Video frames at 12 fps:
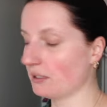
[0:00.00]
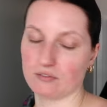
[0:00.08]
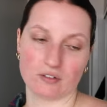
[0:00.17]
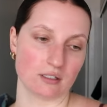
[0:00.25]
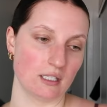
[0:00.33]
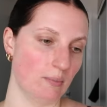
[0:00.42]

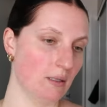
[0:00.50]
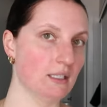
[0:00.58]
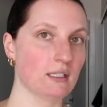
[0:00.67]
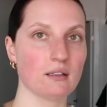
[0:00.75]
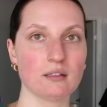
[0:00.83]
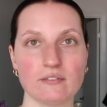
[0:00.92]
if I'll keep it
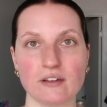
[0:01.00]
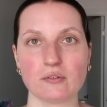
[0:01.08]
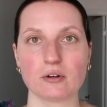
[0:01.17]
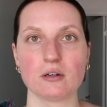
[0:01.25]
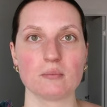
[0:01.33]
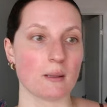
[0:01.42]
in the living
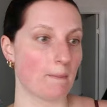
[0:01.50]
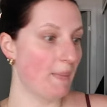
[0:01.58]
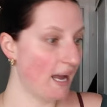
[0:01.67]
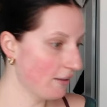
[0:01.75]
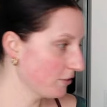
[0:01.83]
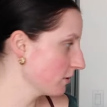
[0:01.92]
room, the
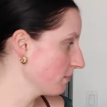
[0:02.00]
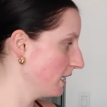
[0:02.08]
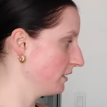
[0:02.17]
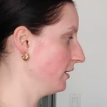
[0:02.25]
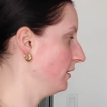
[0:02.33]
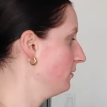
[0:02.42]
bathroom, I
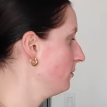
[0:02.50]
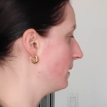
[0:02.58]
don't know,